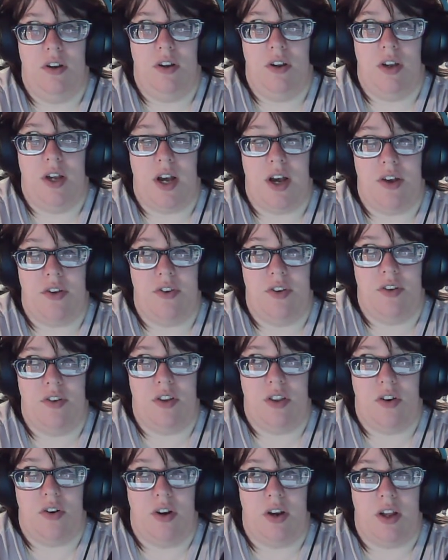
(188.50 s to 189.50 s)
Yeah,
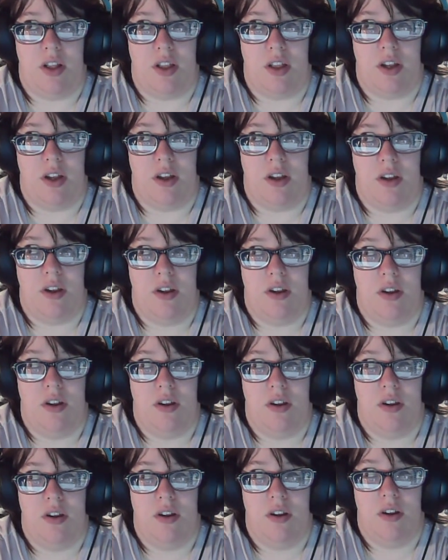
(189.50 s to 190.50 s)
season 3, I think.
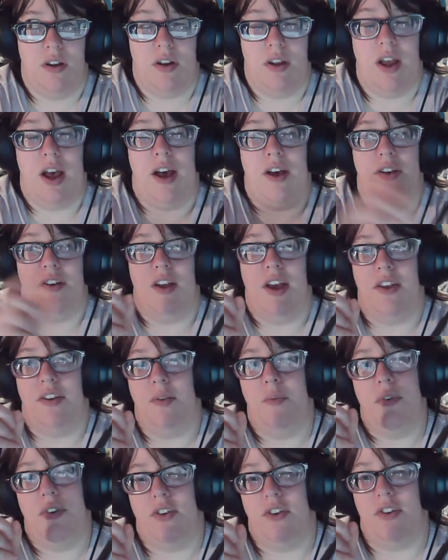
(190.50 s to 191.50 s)
Yeah,
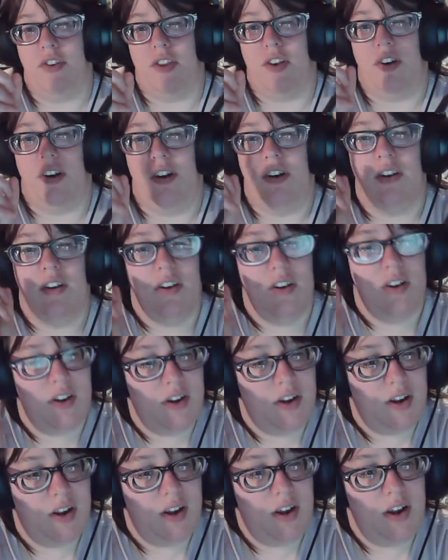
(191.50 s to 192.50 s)
it was season 3.
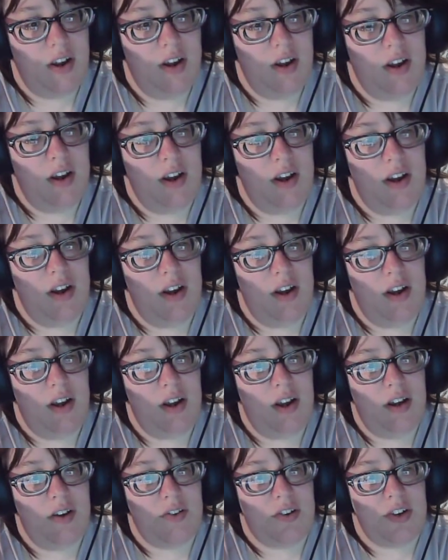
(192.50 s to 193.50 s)

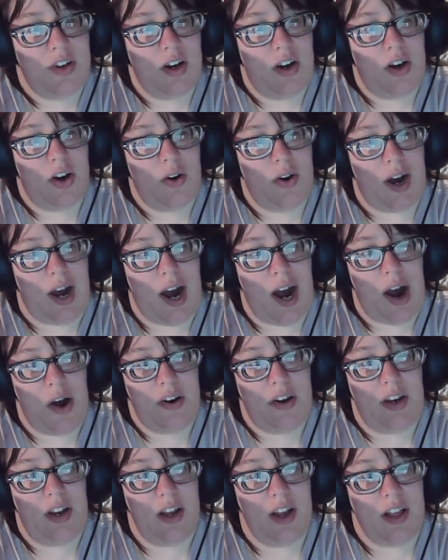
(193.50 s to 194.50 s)
If so, how
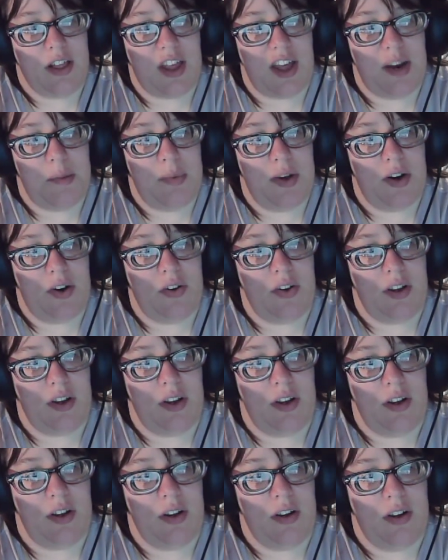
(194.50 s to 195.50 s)
did he get that
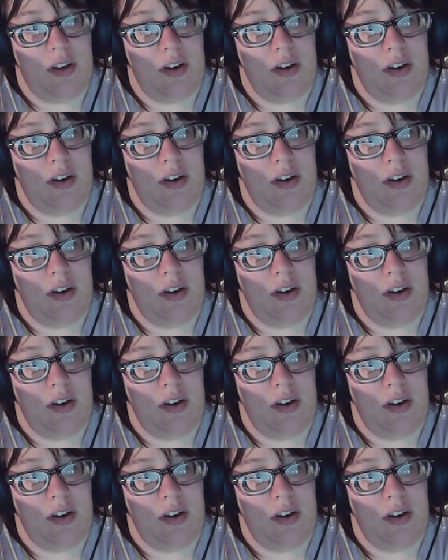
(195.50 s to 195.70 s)
ability?